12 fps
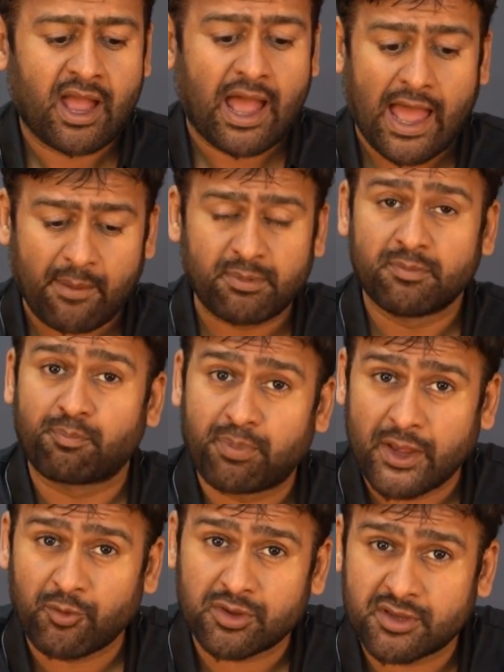I've been
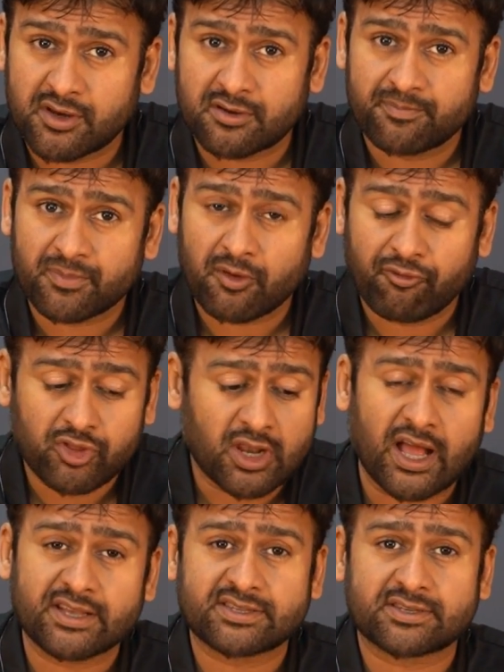playing with it for the
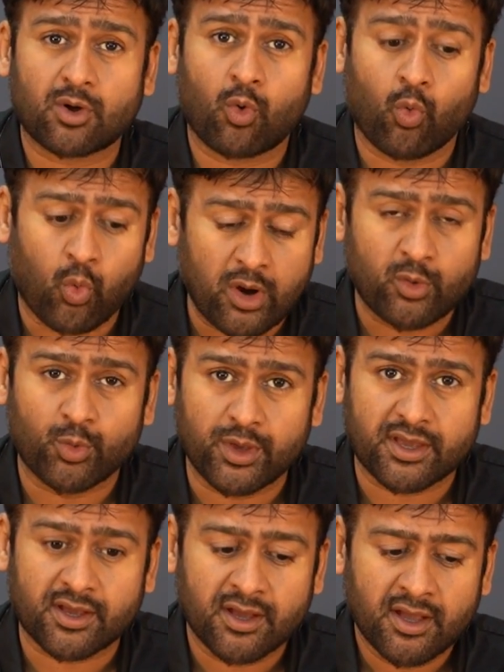last 1
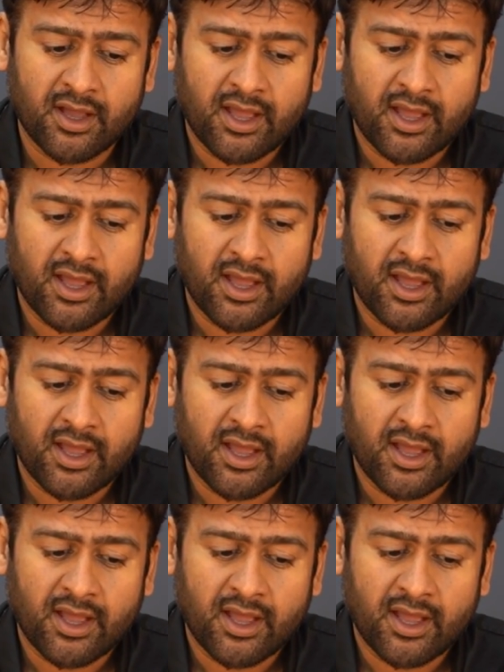week,